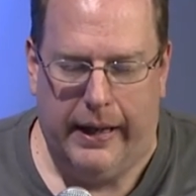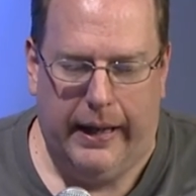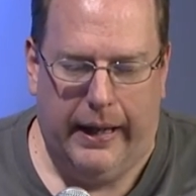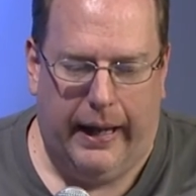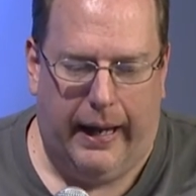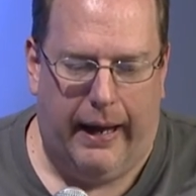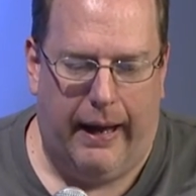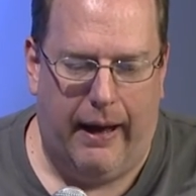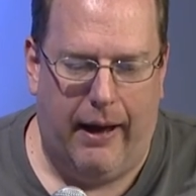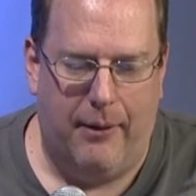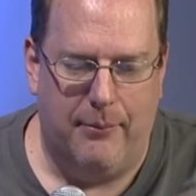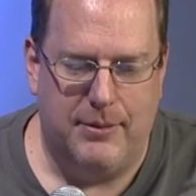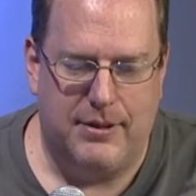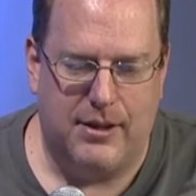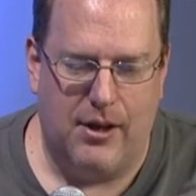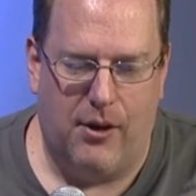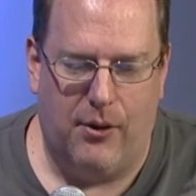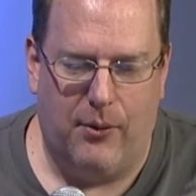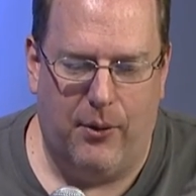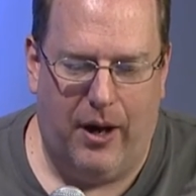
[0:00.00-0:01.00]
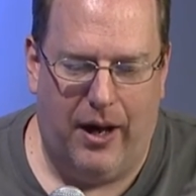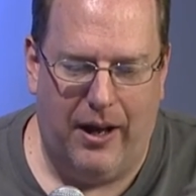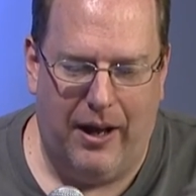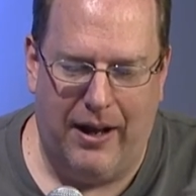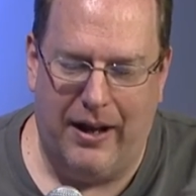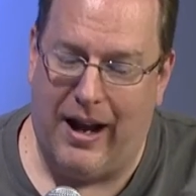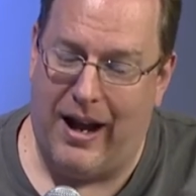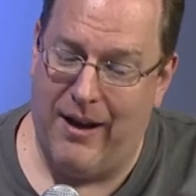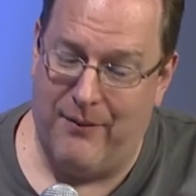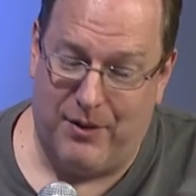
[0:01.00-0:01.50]
Um, so, uh, and
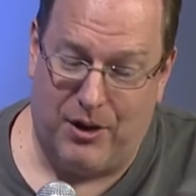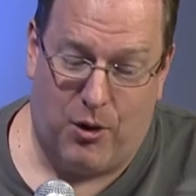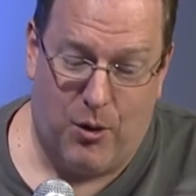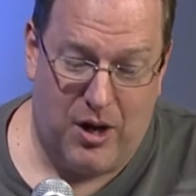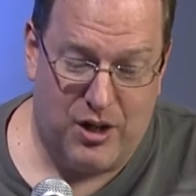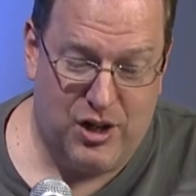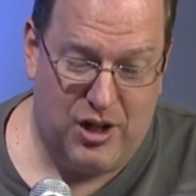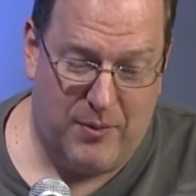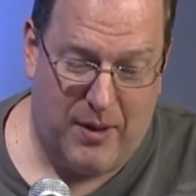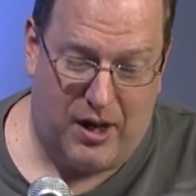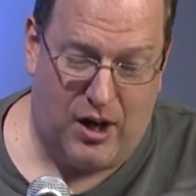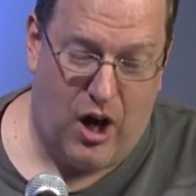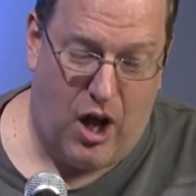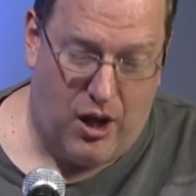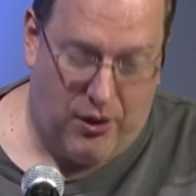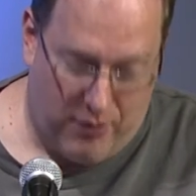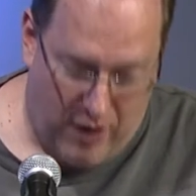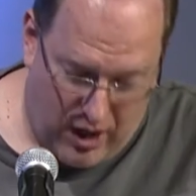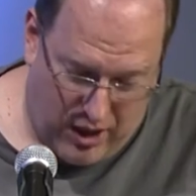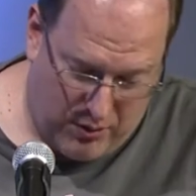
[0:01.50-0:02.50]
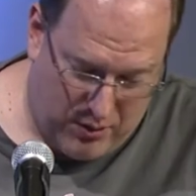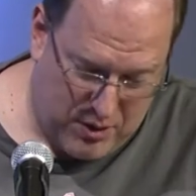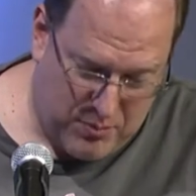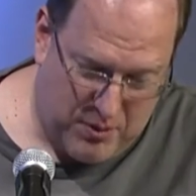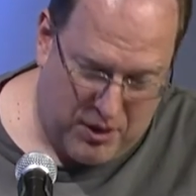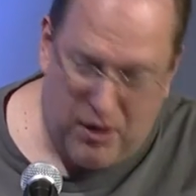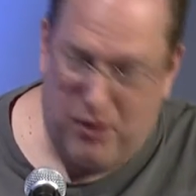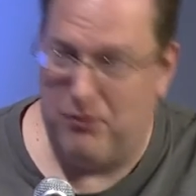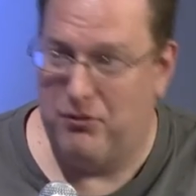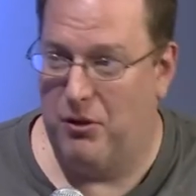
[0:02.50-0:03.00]
I have a question about Colorado as we
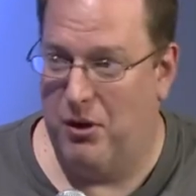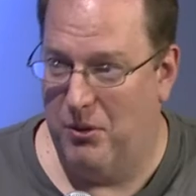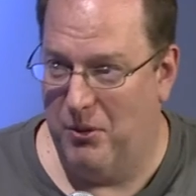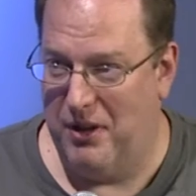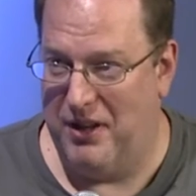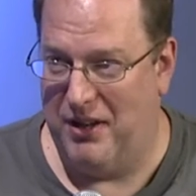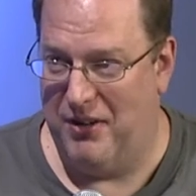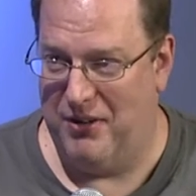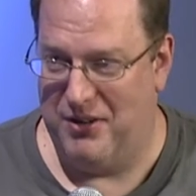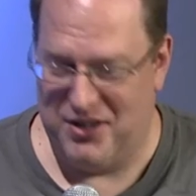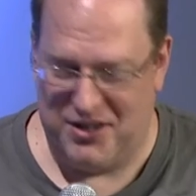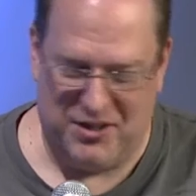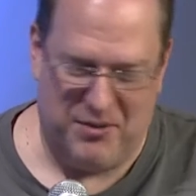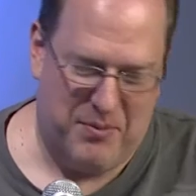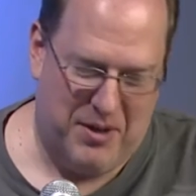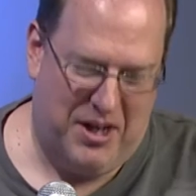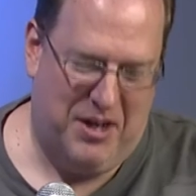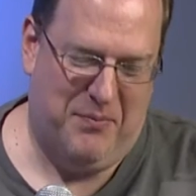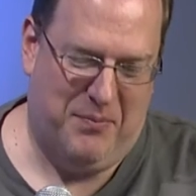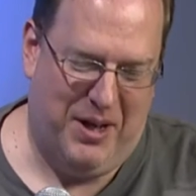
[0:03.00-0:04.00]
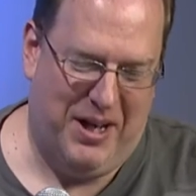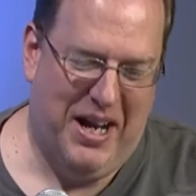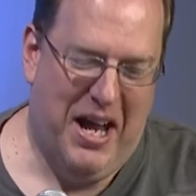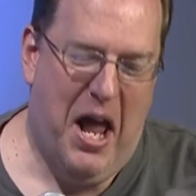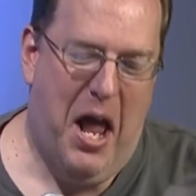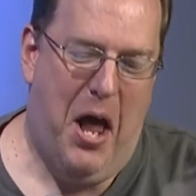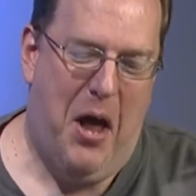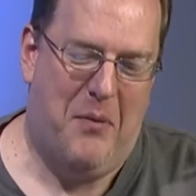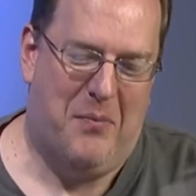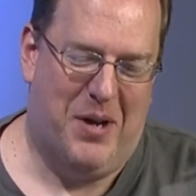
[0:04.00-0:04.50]
go forward here in just a minute. Absolutely.
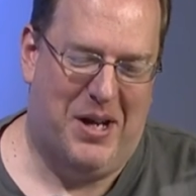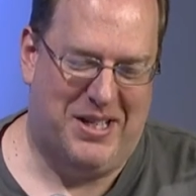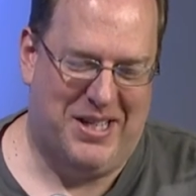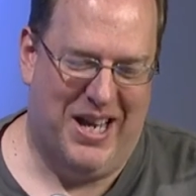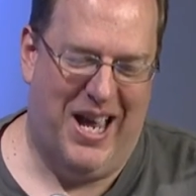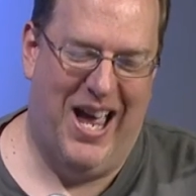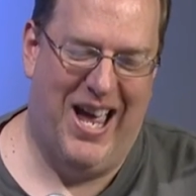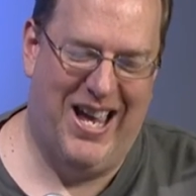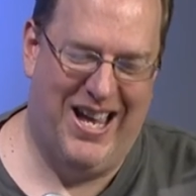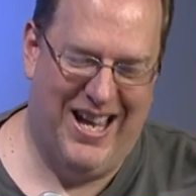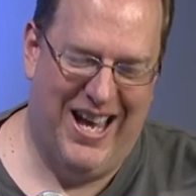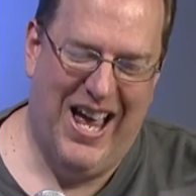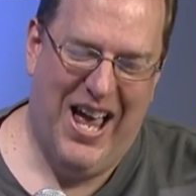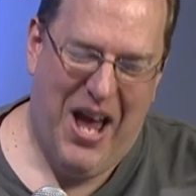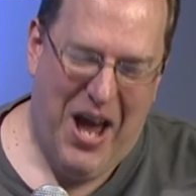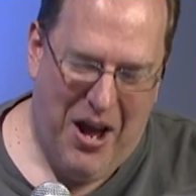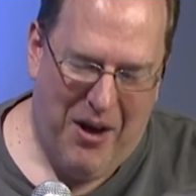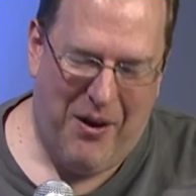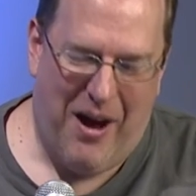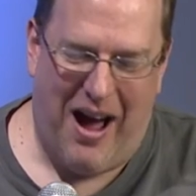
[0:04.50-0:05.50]
But, but uh,